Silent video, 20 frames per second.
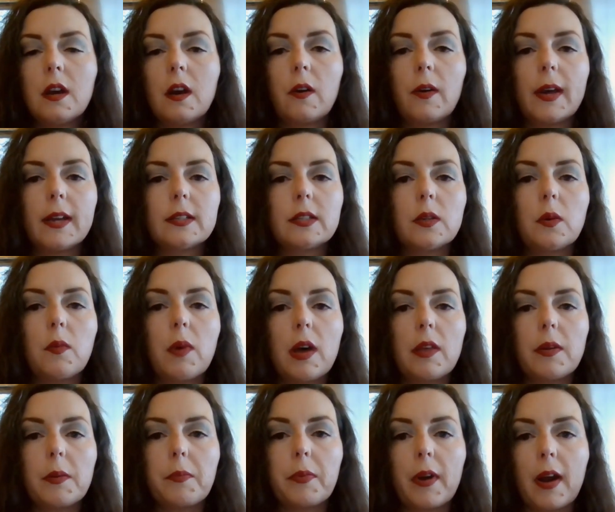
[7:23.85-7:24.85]
okay so
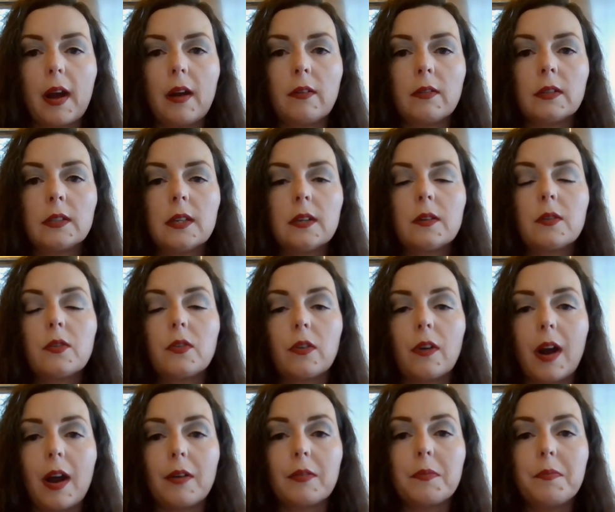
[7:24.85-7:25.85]
while the browned
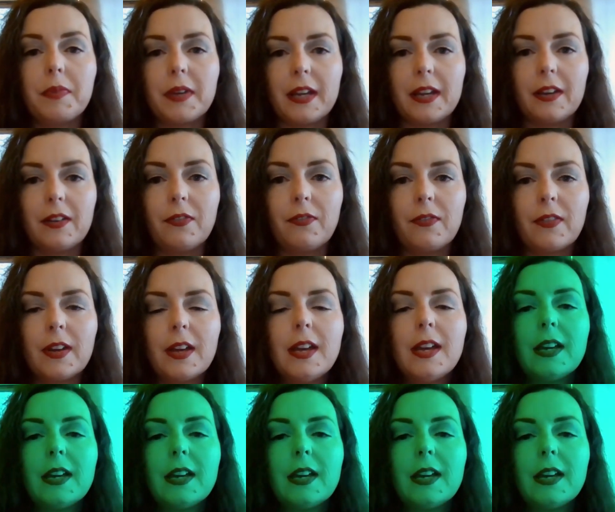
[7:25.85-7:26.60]
ground beef